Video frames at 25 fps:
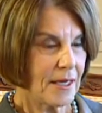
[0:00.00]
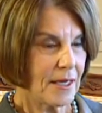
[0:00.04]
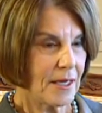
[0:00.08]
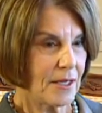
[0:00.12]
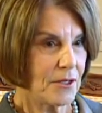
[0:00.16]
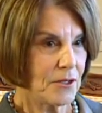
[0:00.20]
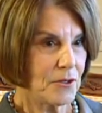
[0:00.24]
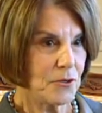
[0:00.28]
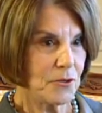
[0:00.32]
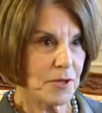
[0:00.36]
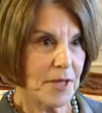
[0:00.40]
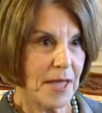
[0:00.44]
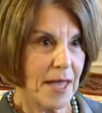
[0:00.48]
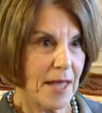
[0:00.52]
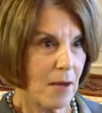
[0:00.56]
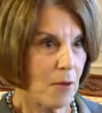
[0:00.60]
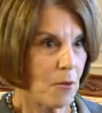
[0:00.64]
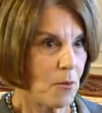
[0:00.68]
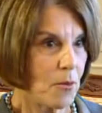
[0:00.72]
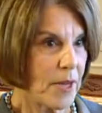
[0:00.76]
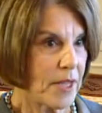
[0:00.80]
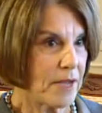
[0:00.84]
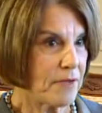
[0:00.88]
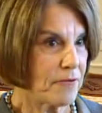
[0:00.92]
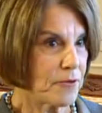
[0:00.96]
You can't
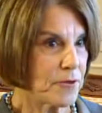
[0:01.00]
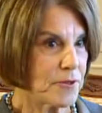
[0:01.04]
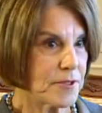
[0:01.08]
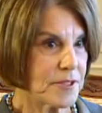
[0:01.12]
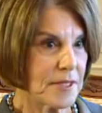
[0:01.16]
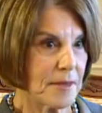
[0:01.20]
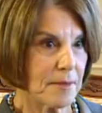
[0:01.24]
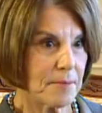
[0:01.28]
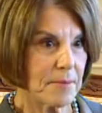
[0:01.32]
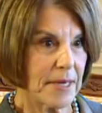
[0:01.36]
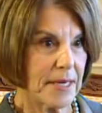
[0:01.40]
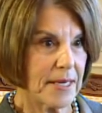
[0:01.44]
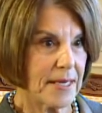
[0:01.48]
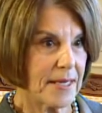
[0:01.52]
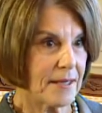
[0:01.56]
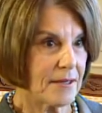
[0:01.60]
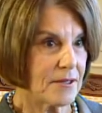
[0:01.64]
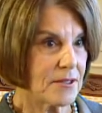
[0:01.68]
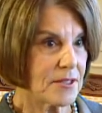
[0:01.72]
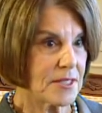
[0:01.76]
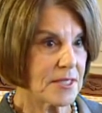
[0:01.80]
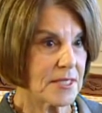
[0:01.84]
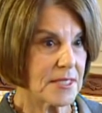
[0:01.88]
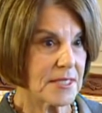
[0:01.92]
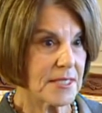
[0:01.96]
wait for somebody
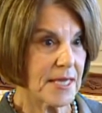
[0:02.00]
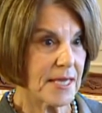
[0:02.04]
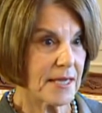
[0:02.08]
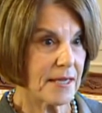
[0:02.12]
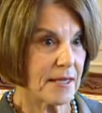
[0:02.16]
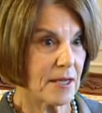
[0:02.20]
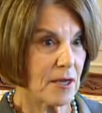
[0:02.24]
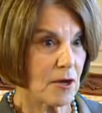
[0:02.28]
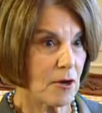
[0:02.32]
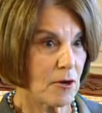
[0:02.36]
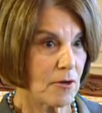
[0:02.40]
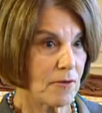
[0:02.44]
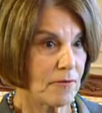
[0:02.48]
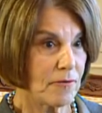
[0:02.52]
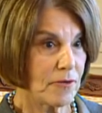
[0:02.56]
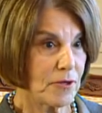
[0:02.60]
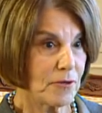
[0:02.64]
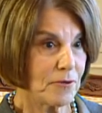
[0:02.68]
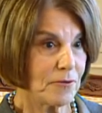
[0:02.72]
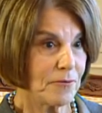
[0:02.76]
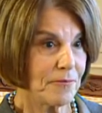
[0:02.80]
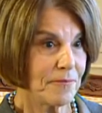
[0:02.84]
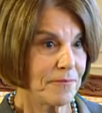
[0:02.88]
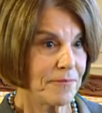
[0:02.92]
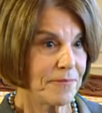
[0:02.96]
else to take care of
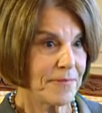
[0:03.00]
you.